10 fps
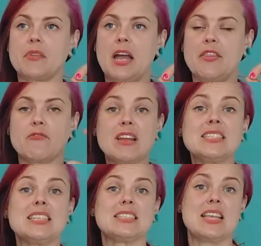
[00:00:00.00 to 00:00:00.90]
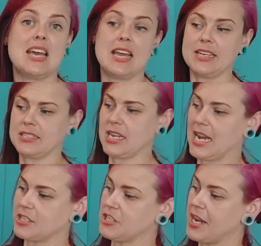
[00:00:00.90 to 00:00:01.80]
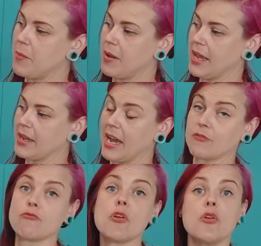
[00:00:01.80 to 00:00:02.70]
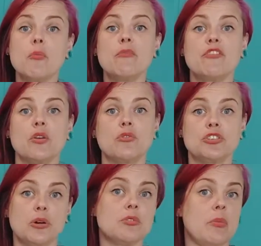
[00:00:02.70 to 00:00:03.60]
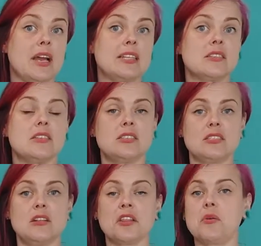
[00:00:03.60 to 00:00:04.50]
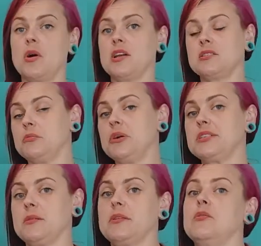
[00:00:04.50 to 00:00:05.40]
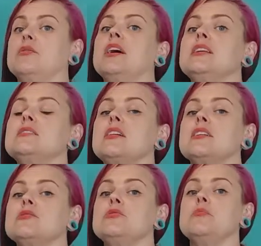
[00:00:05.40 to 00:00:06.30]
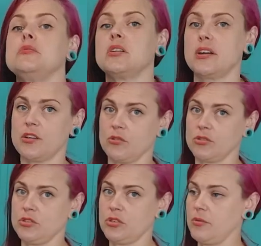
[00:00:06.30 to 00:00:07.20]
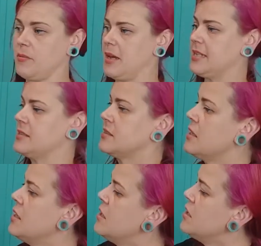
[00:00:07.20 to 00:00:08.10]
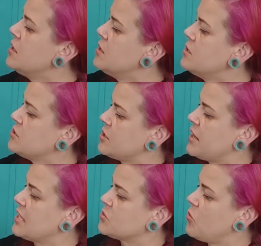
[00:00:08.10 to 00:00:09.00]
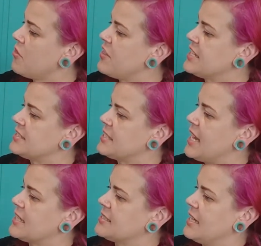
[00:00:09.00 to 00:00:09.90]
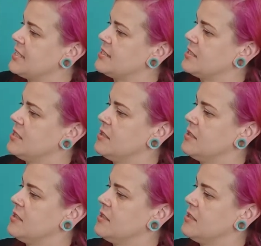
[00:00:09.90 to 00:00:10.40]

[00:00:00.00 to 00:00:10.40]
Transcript: And the reason it's there is to add shaping and room for your shoulder blades, because there's nothing worse than putting something on and it's like super tight across the shoulder blades. So that's what this excess